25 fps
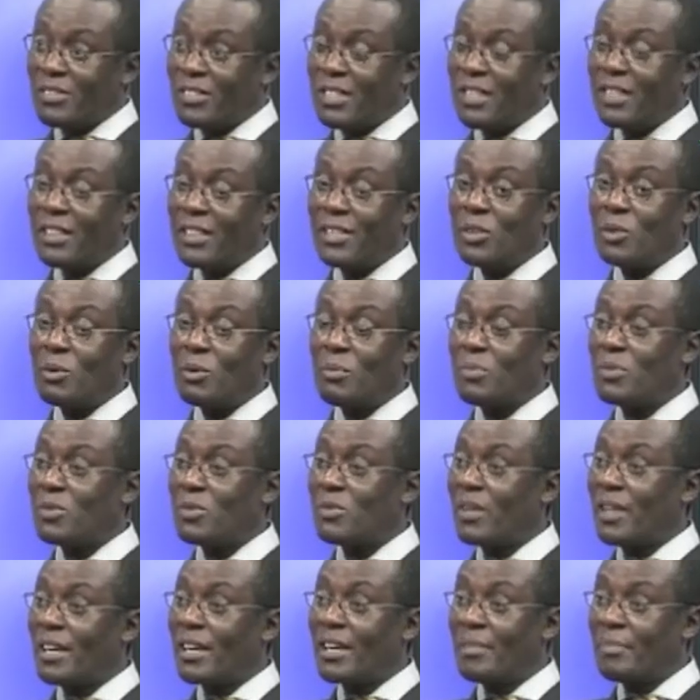saying,
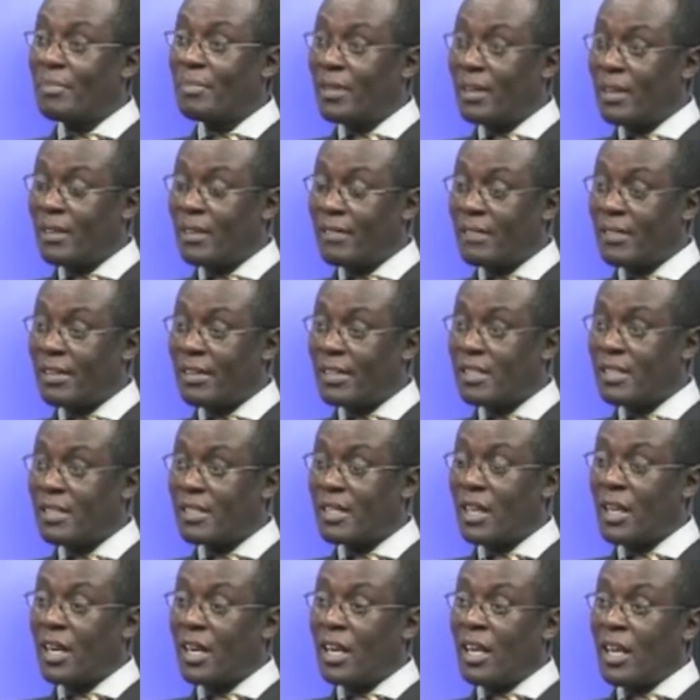oops, we can't believe this.
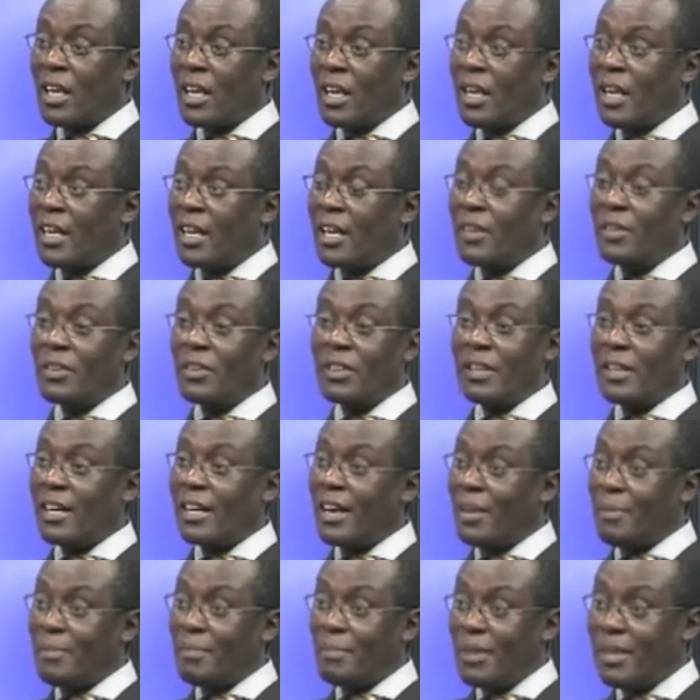And the
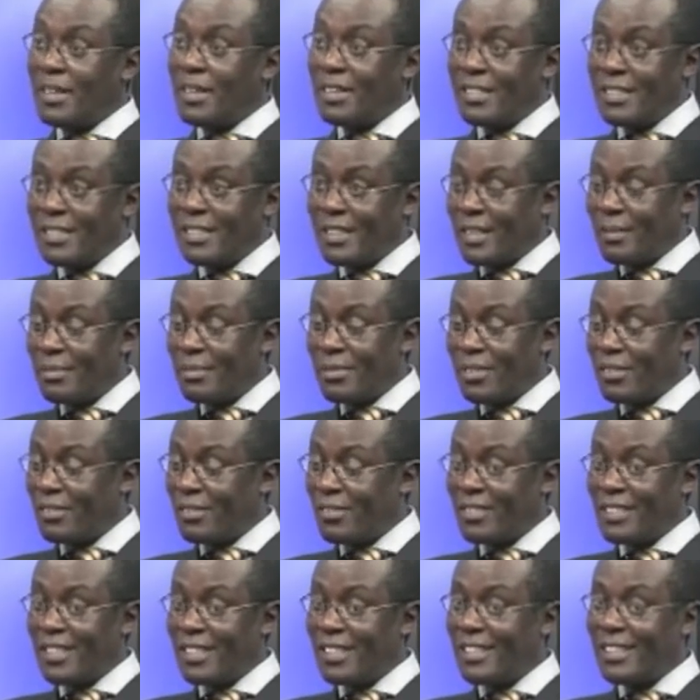guy pinching
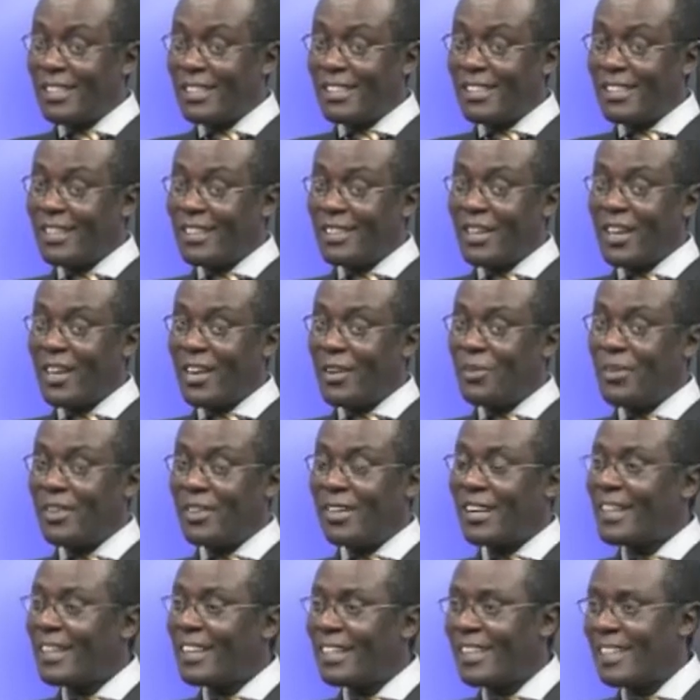himself saying, how
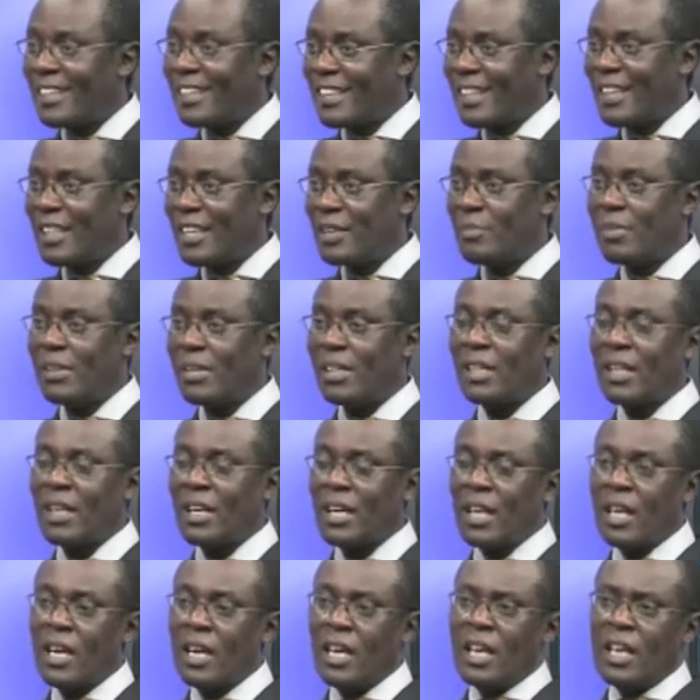lucky can I be?
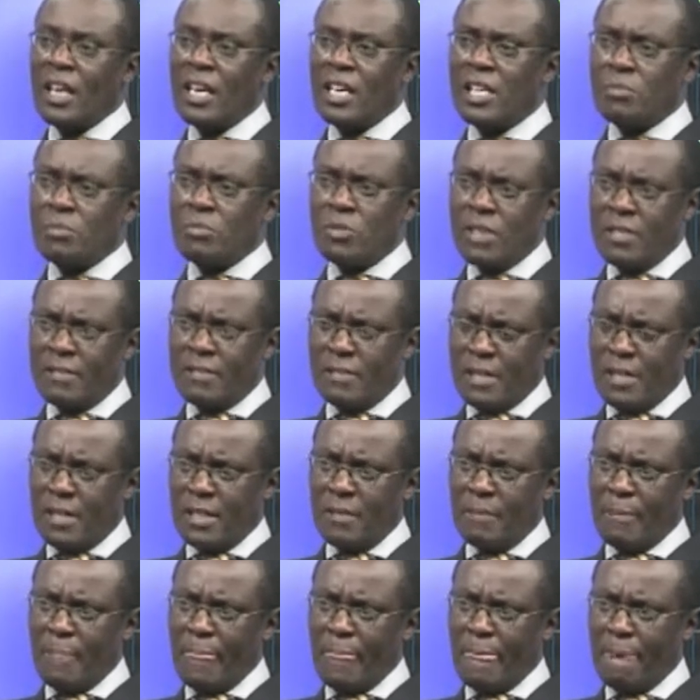It's
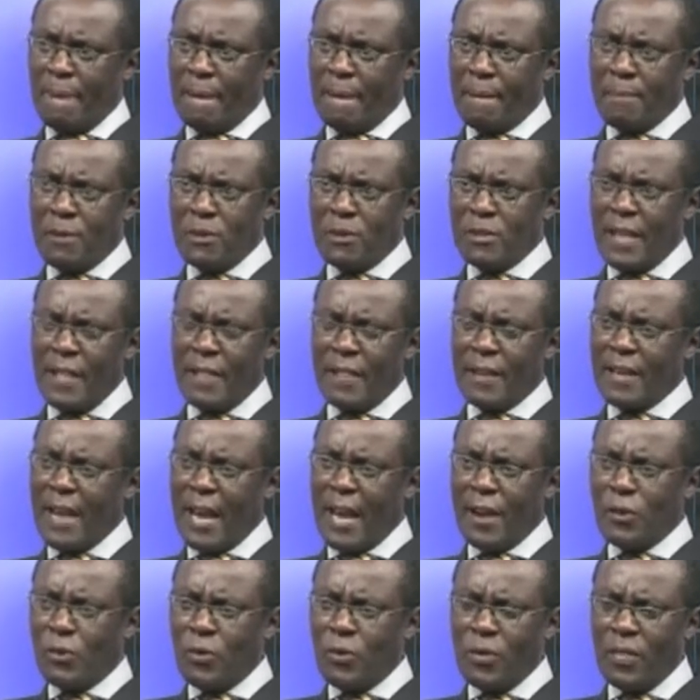Mudavadi. Because I
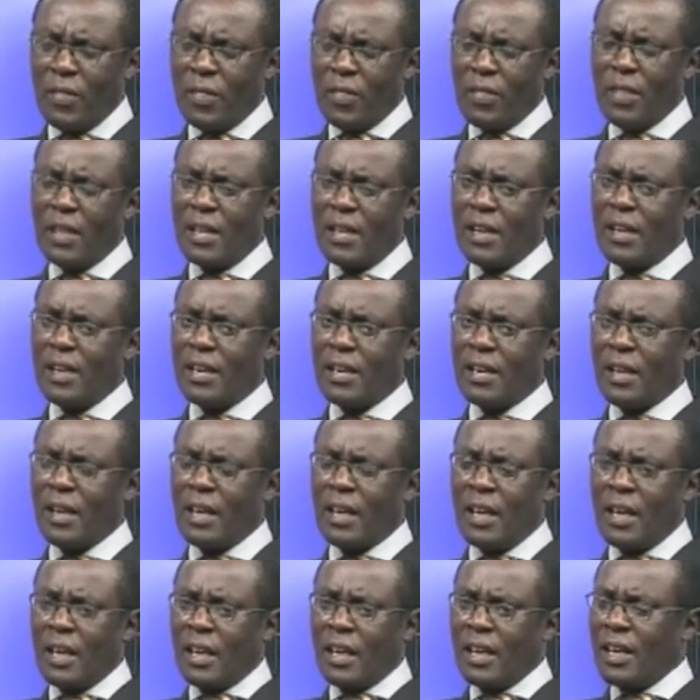don't think
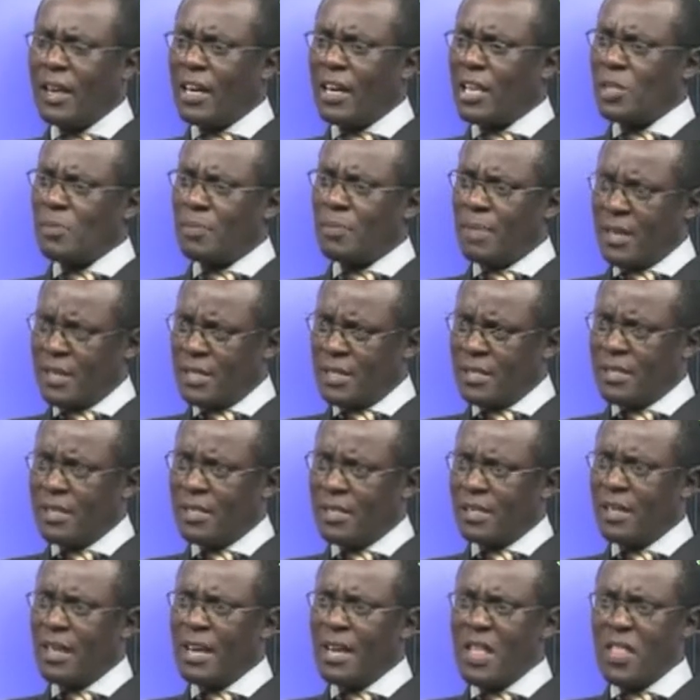he
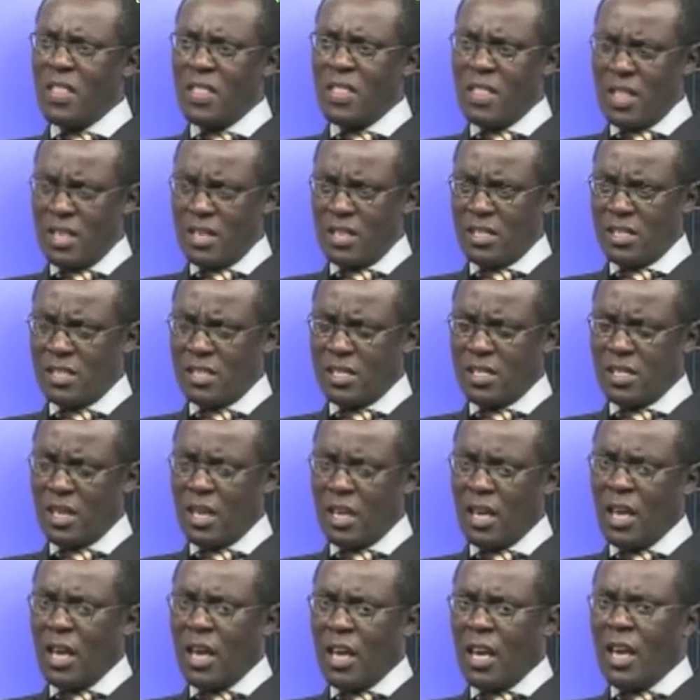expected this.
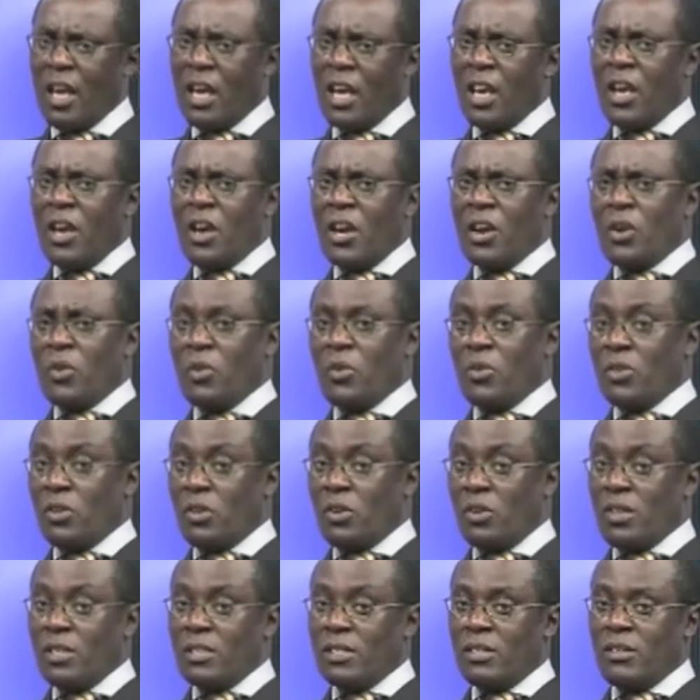
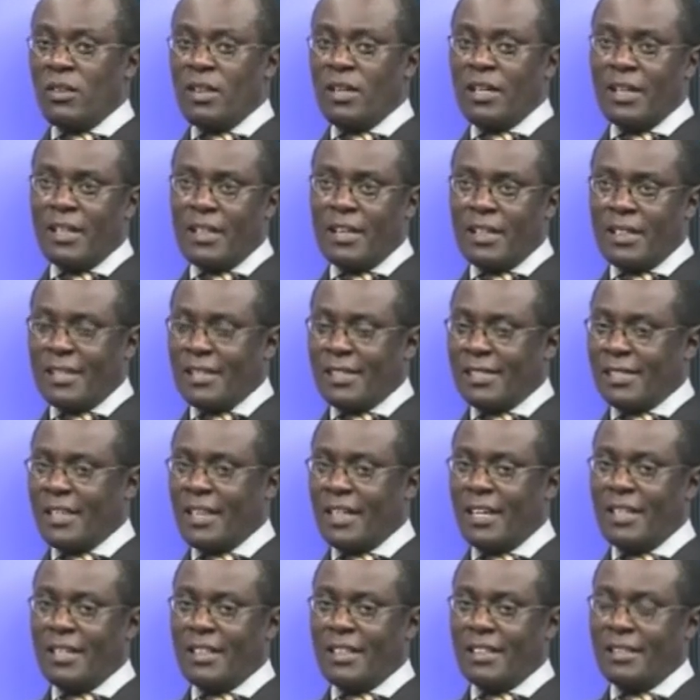Ruto is looking at it and
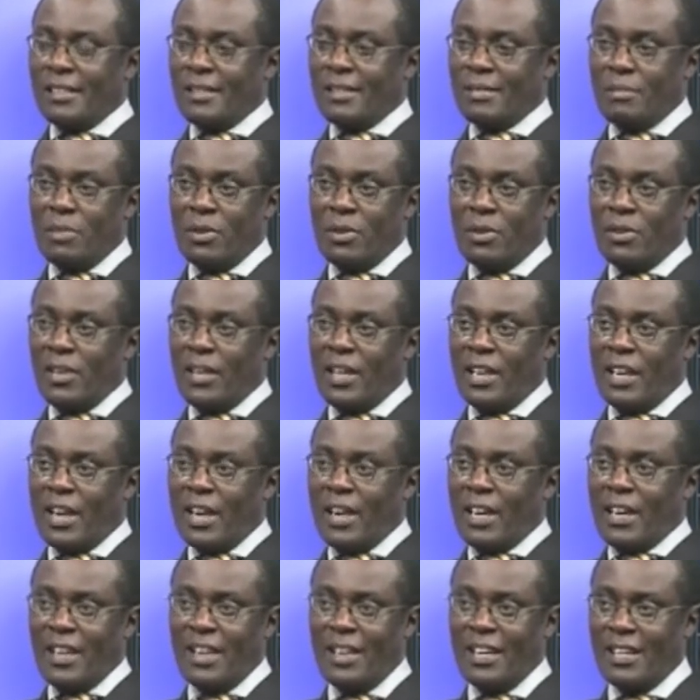saying, boy,
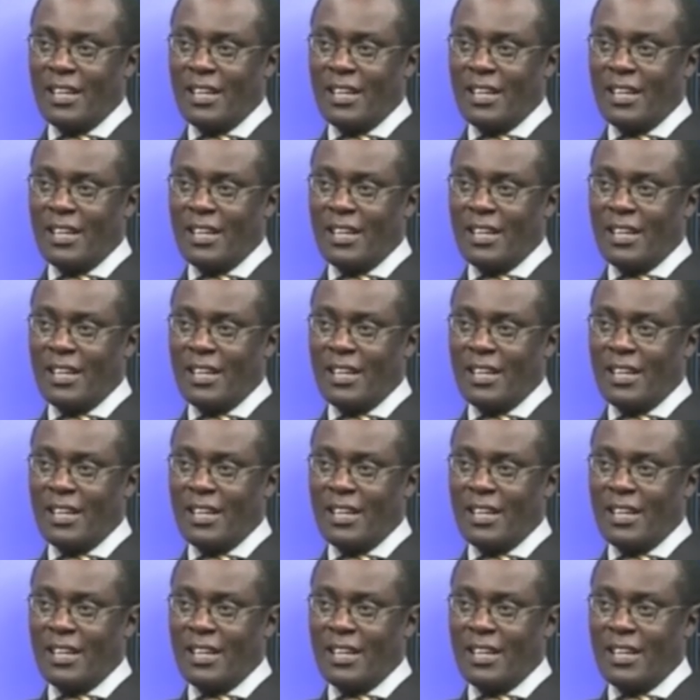I